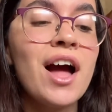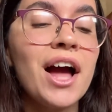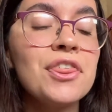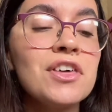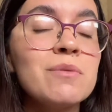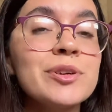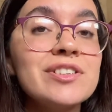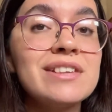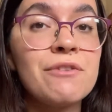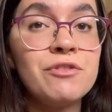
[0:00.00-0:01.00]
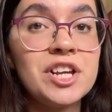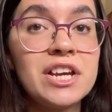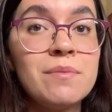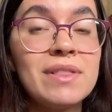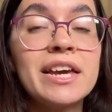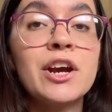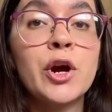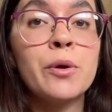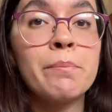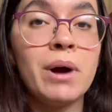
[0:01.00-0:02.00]
I think Persephone, like
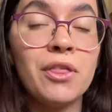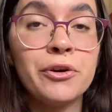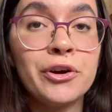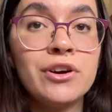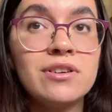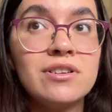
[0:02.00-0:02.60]
her mother,